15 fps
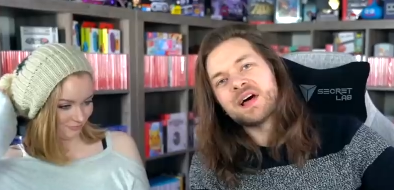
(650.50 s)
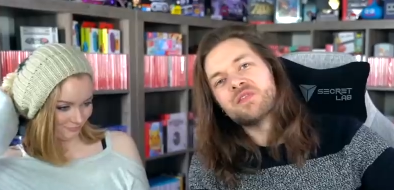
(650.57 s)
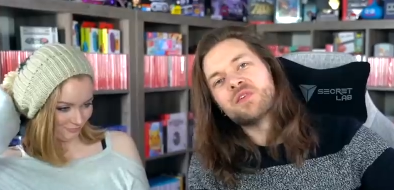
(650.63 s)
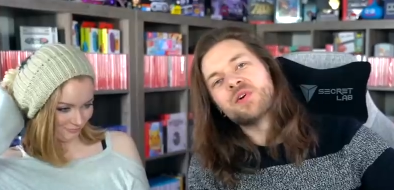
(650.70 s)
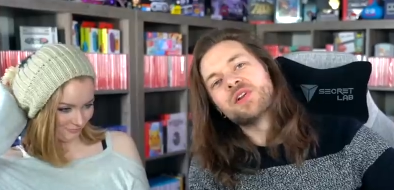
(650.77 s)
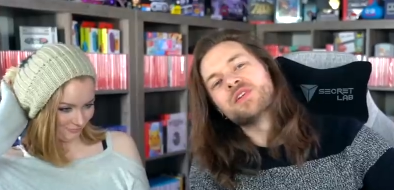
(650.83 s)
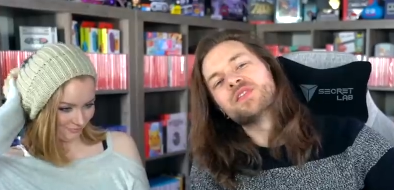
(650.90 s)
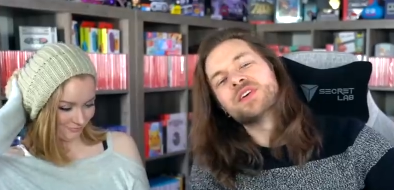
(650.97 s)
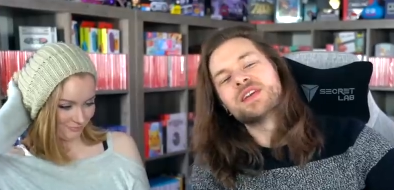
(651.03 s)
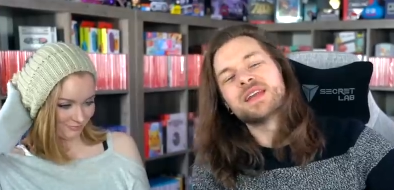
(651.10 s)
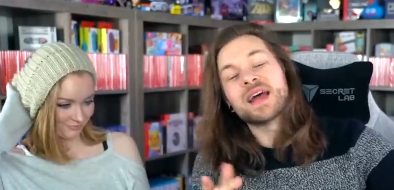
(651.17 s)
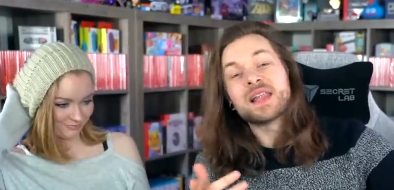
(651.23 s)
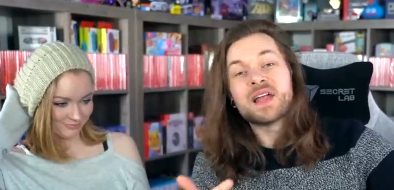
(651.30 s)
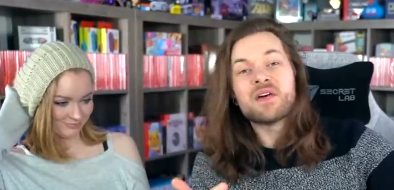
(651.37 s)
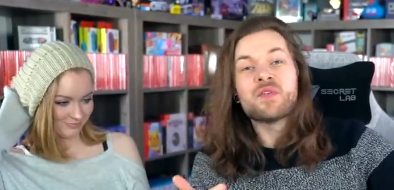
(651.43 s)
Speaker 1: love all of
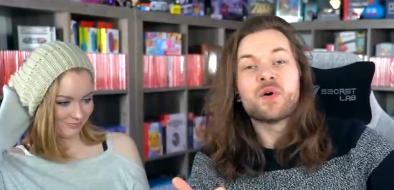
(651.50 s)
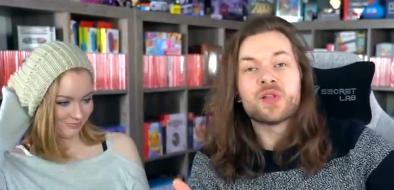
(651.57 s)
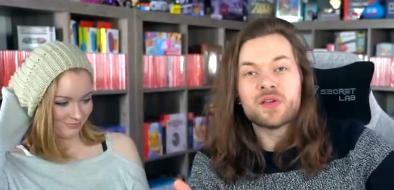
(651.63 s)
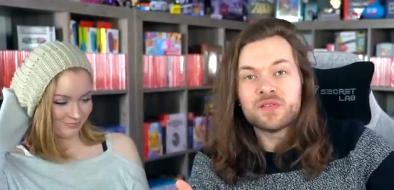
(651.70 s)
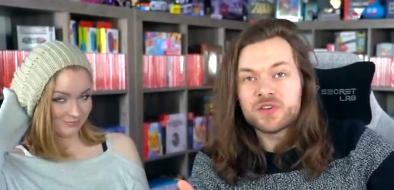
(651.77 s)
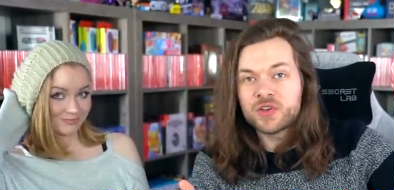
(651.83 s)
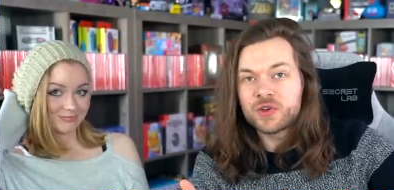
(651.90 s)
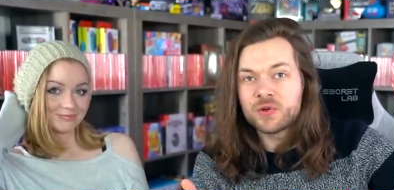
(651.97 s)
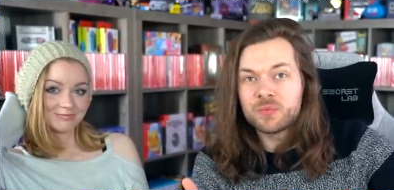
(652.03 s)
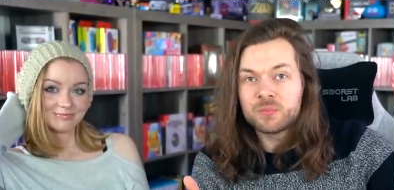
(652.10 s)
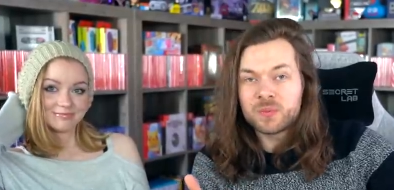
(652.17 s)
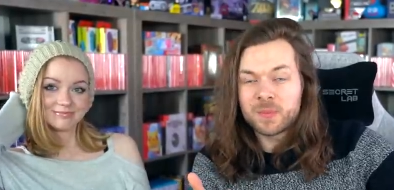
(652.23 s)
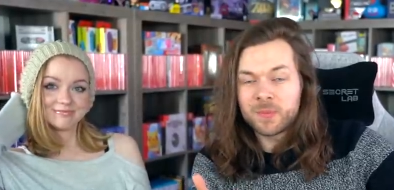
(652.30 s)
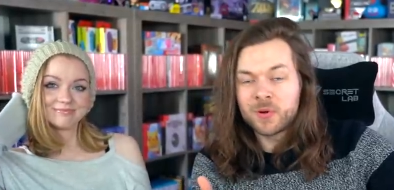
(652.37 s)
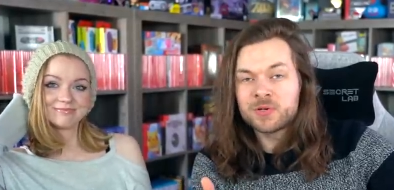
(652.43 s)
it. I love all of you.
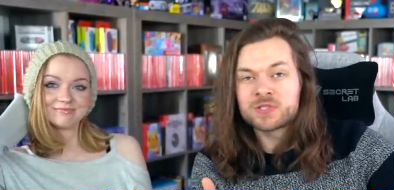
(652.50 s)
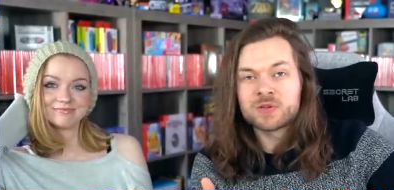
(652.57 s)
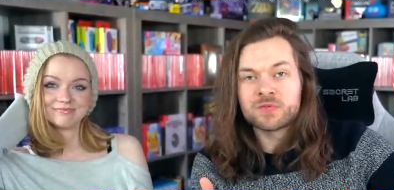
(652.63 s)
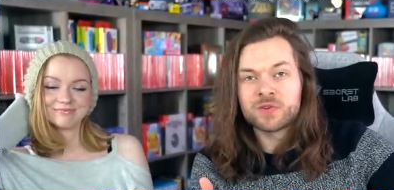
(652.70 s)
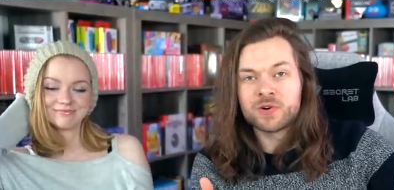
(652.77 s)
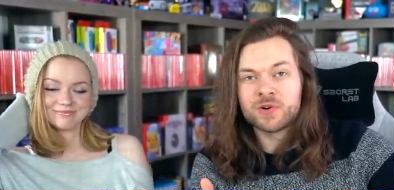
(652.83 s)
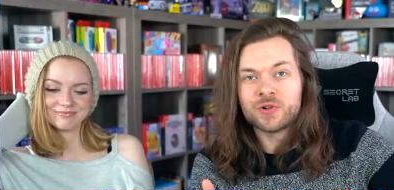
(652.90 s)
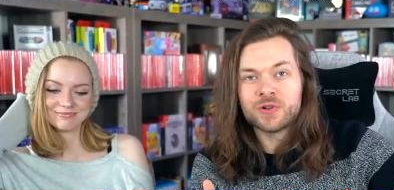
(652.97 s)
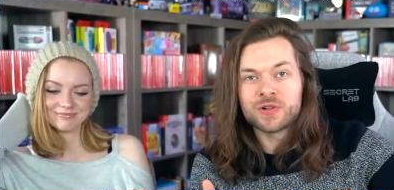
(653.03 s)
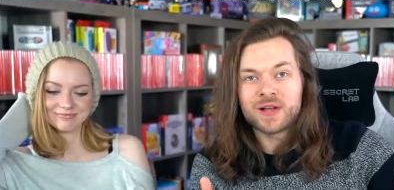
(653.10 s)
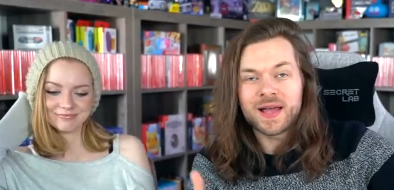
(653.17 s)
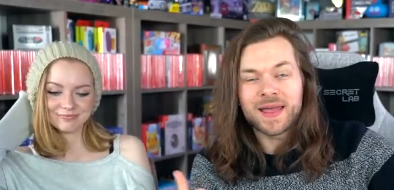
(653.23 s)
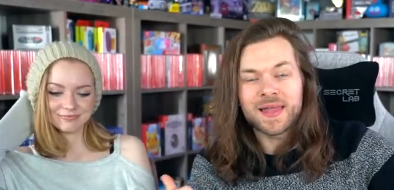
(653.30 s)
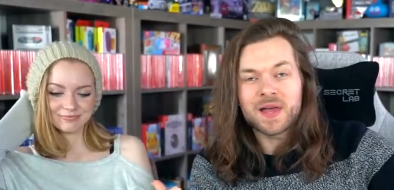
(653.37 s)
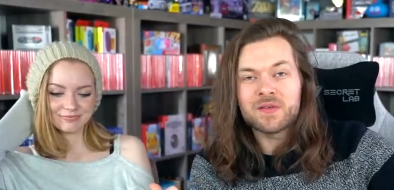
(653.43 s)
But most of all,
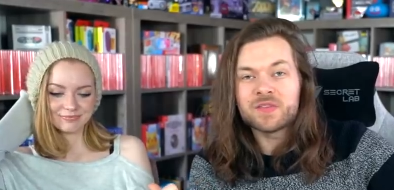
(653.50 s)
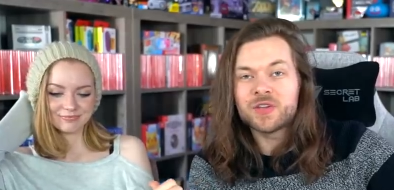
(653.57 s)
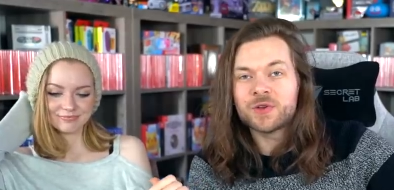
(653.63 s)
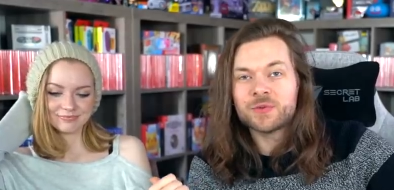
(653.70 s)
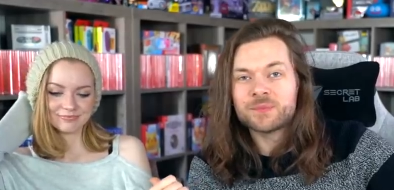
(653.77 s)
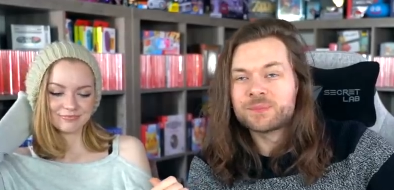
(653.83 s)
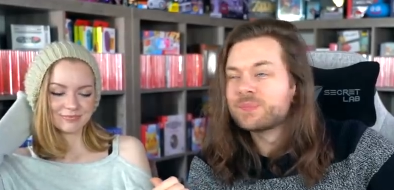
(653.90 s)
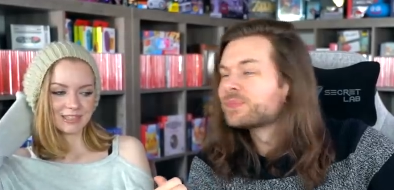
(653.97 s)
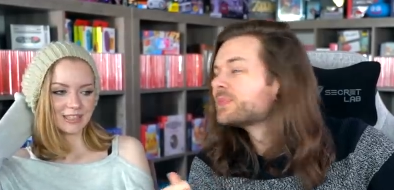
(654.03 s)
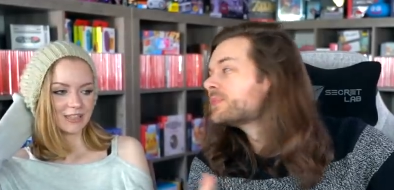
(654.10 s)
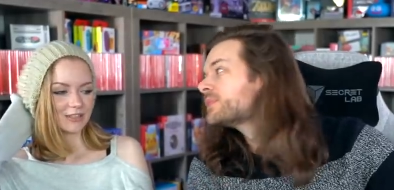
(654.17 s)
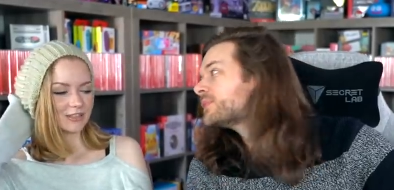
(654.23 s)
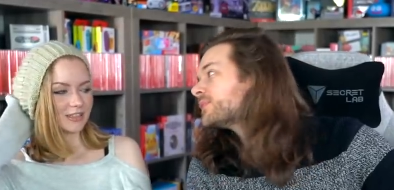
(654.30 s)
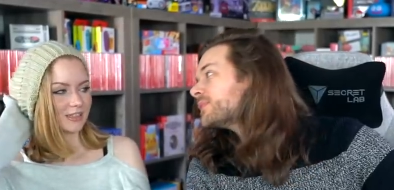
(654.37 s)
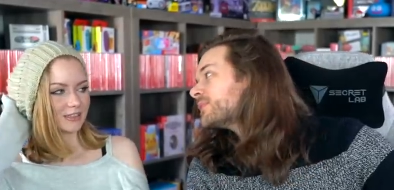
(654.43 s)
I love you.
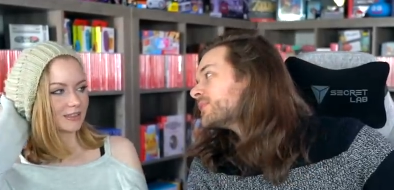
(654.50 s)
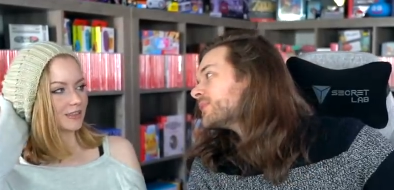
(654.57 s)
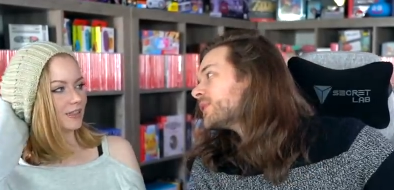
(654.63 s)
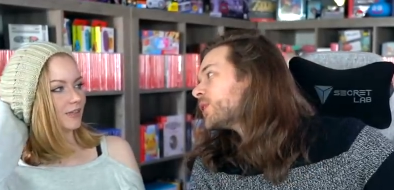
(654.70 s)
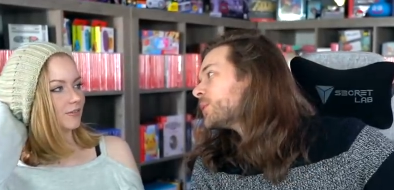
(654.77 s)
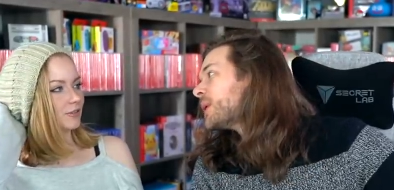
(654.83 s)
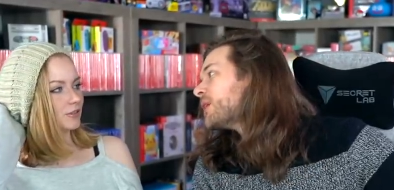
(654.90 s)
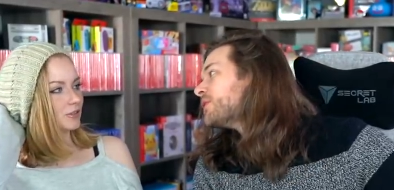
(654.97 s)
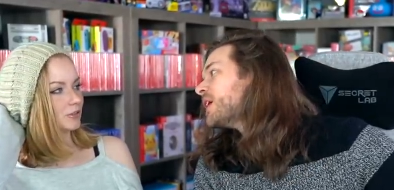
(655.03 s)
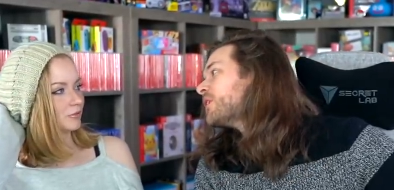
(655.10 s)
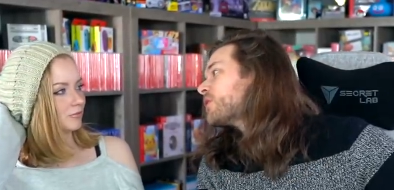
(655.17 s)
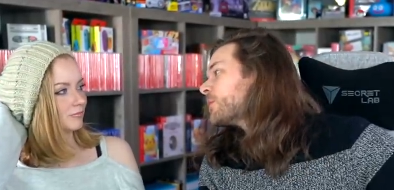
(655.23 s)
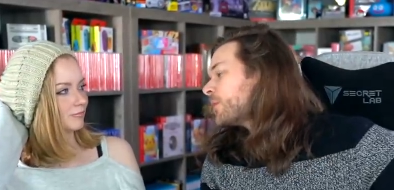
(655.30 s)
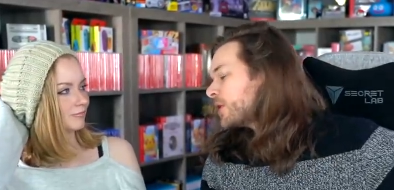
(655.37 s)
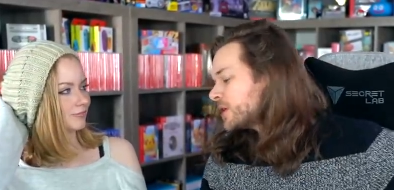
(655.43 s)
You're my
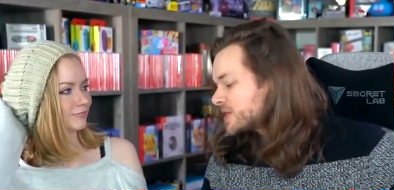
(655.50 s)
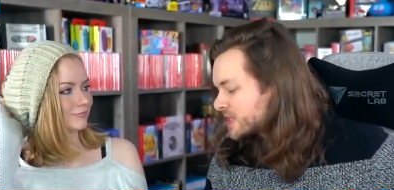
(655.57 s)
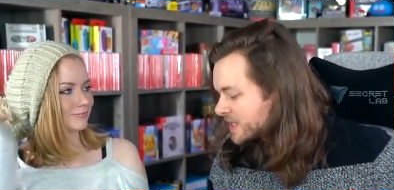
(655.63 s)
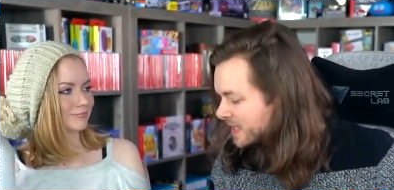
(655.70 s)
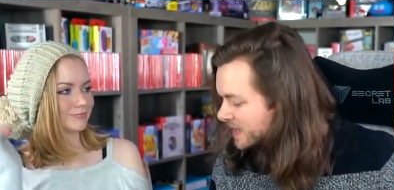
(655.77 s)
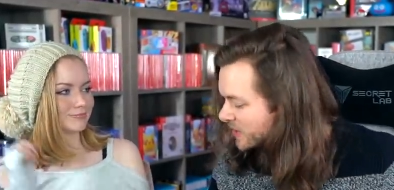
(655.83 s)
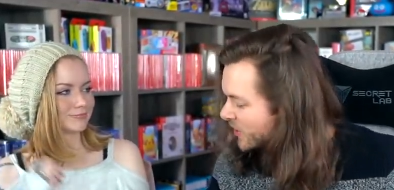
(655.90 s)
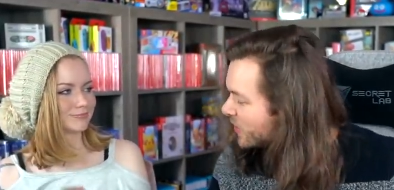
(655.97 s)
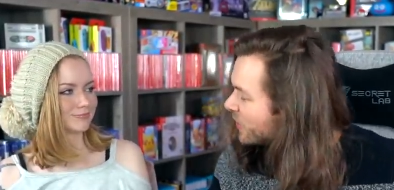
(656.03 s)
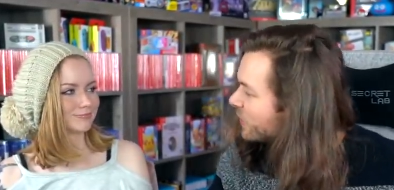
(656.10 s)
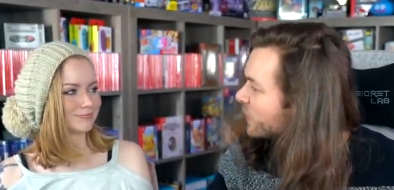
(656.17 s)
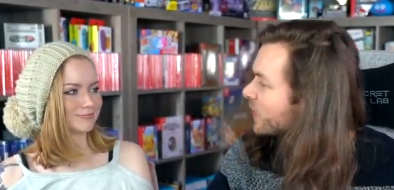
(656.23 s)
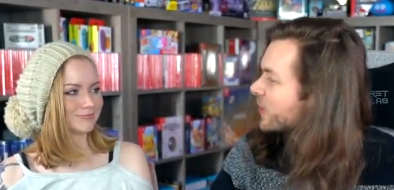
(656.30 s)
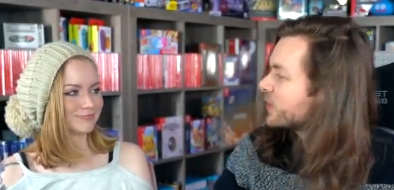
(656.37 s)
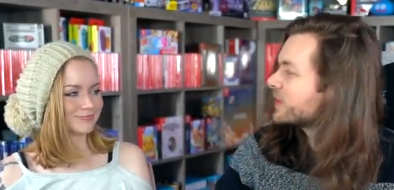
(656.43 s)
favorite person in the whole
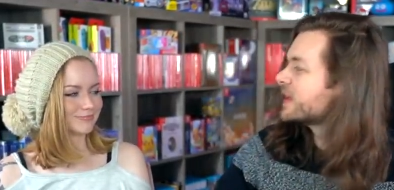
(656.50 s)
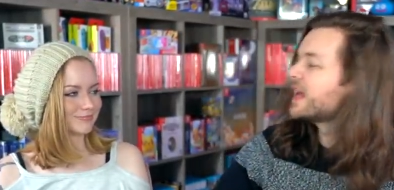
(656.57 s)
world,